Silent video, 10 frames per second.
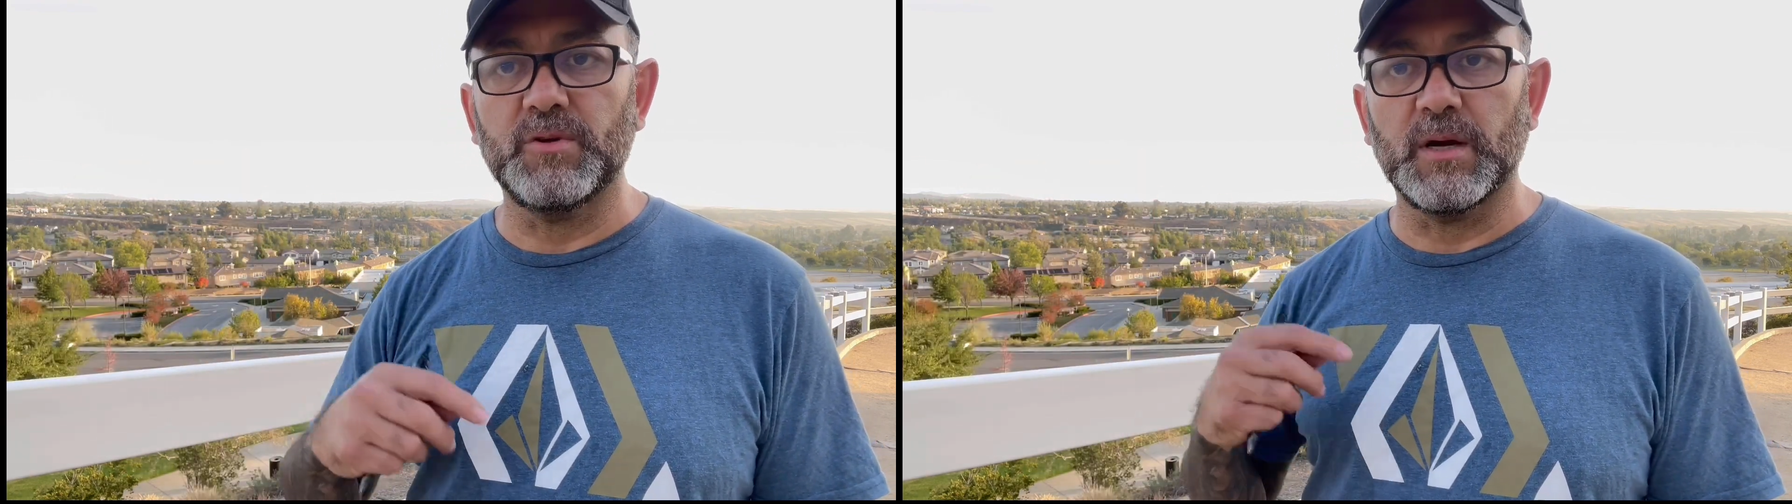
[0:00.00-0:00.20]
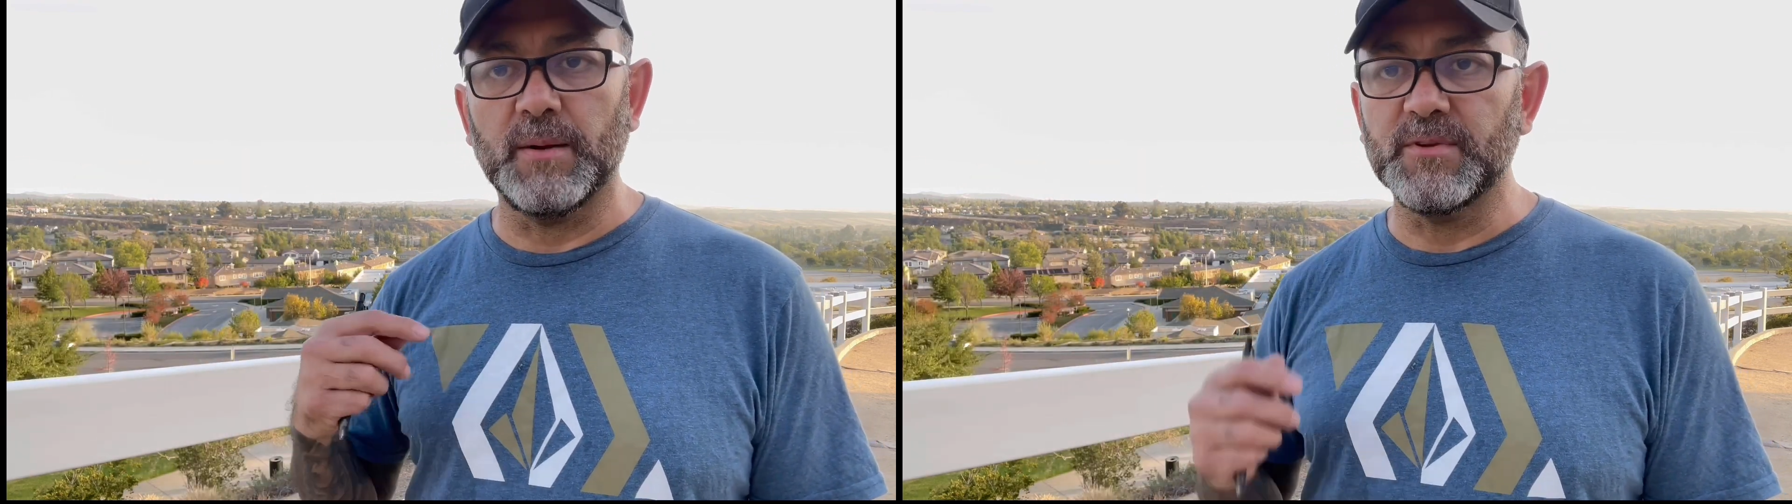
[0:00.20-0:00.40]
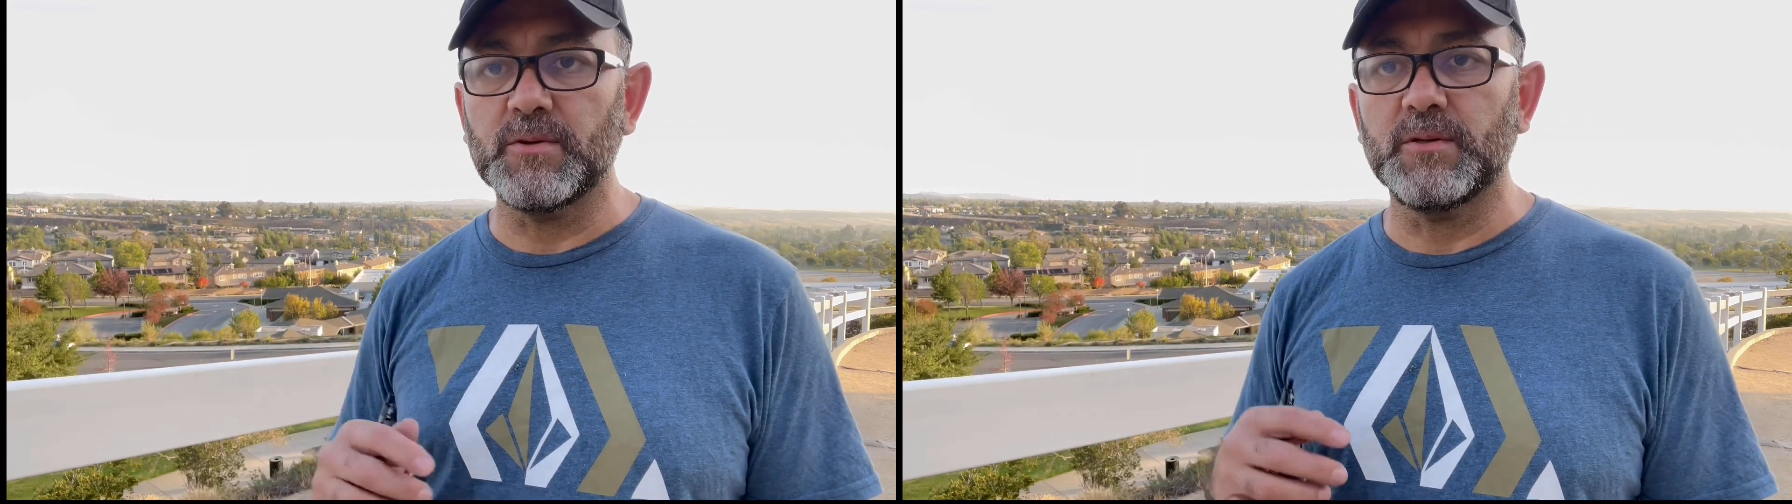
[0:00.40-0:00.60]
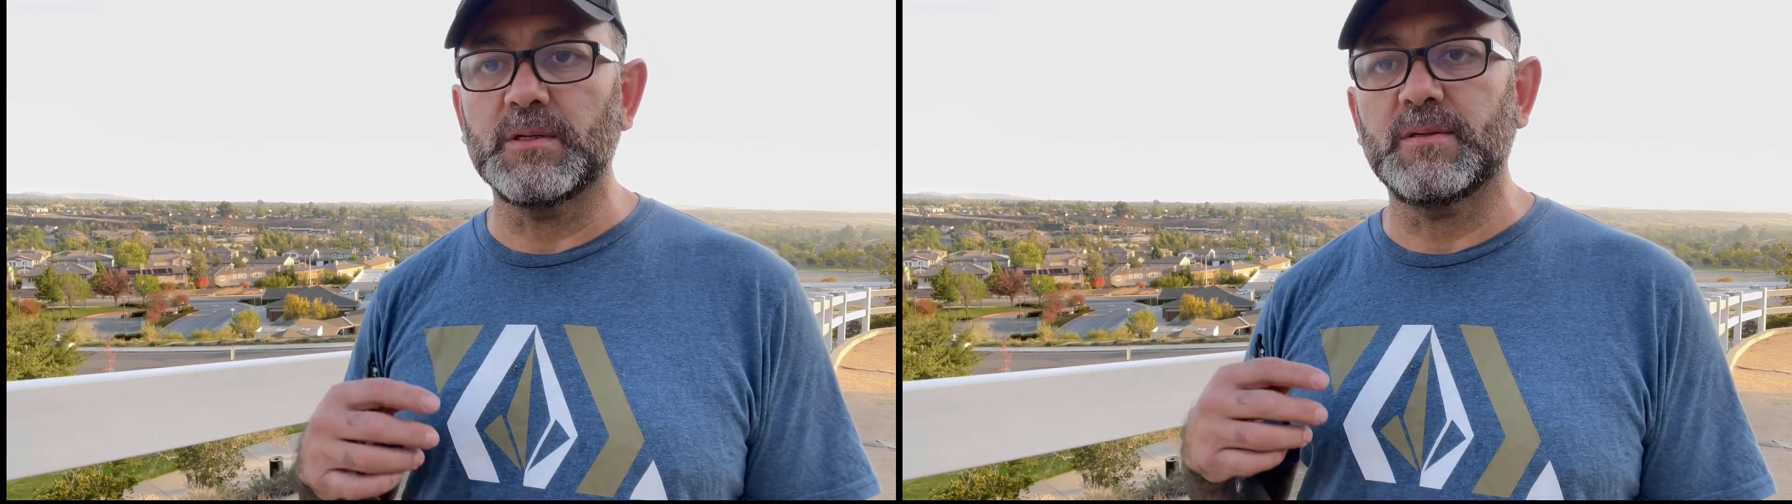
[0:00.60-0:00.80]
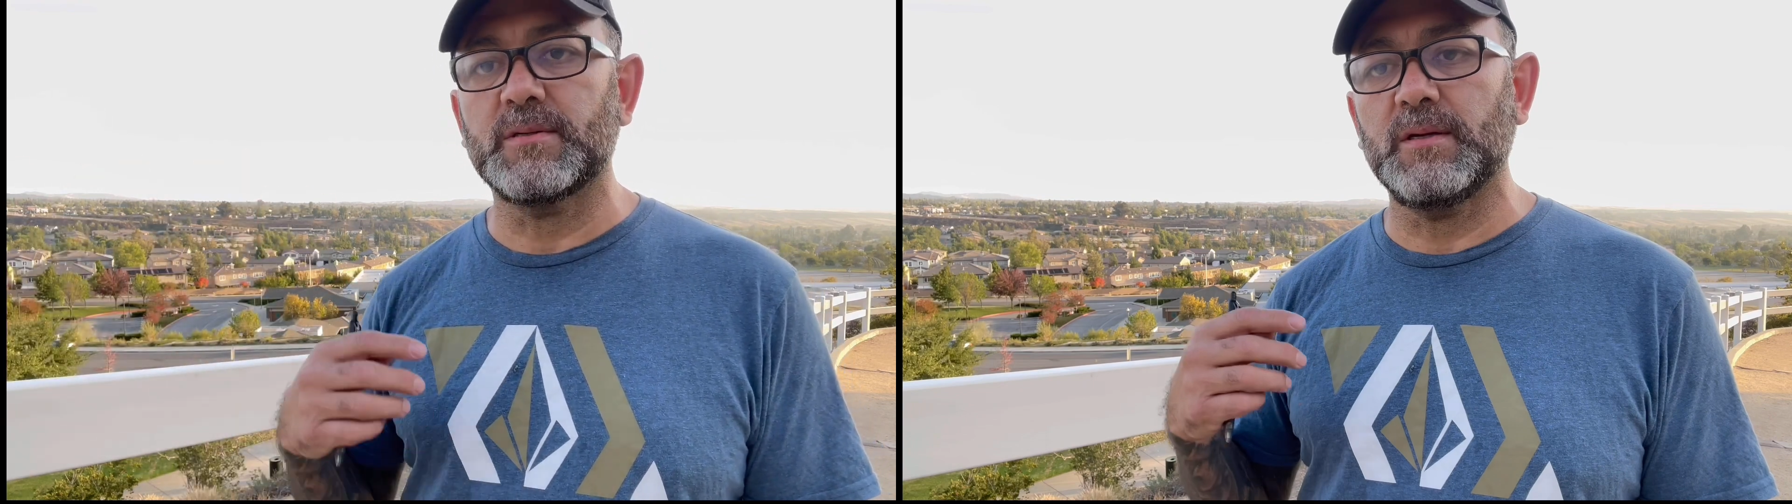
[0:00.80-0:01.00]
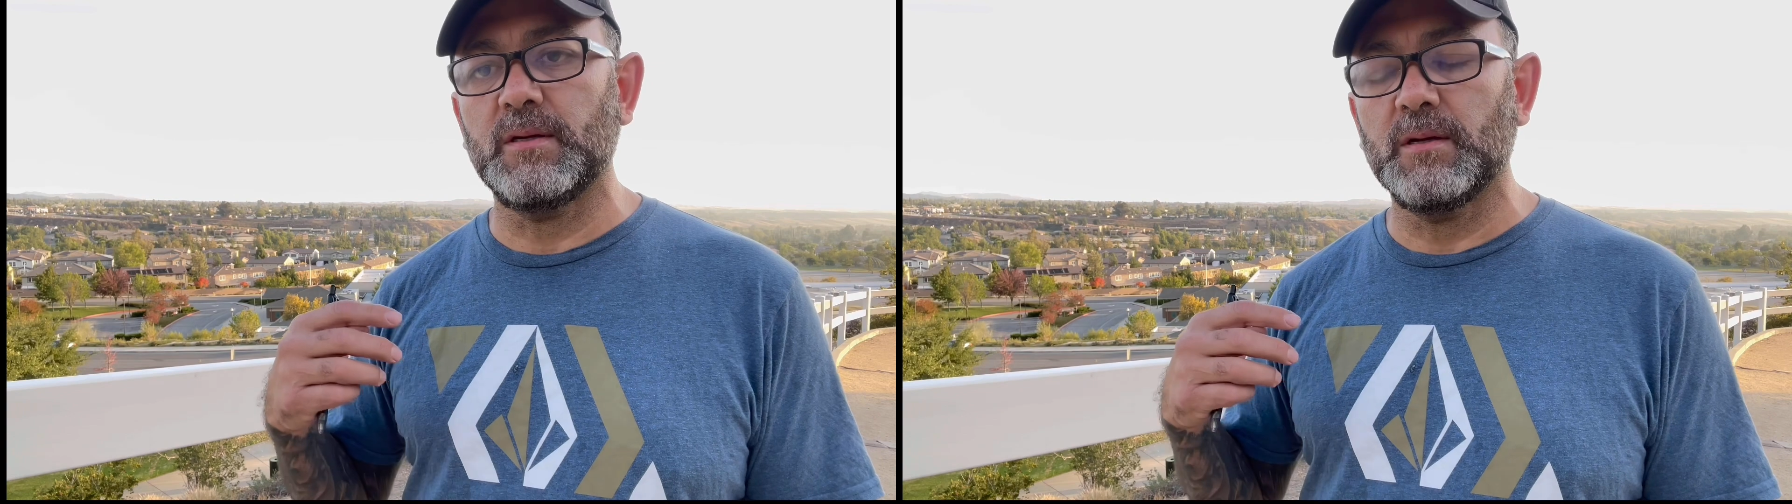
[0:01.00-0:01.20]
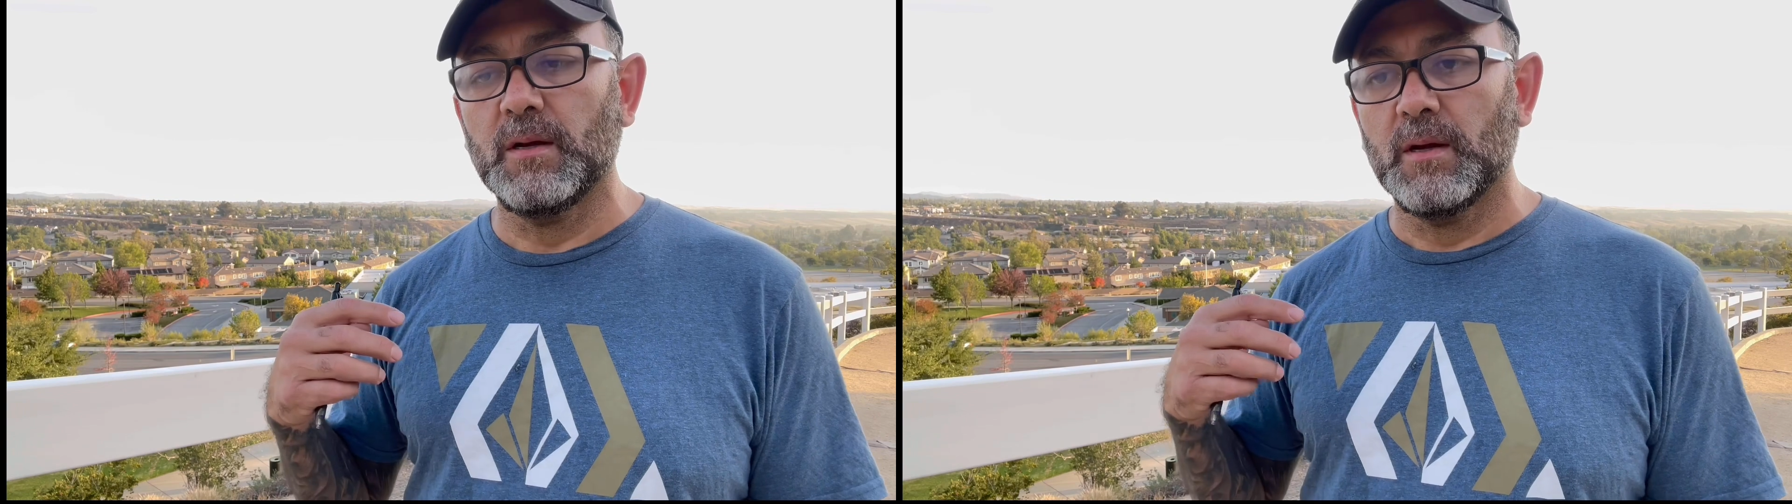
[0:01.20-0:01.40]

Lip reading: times so you can see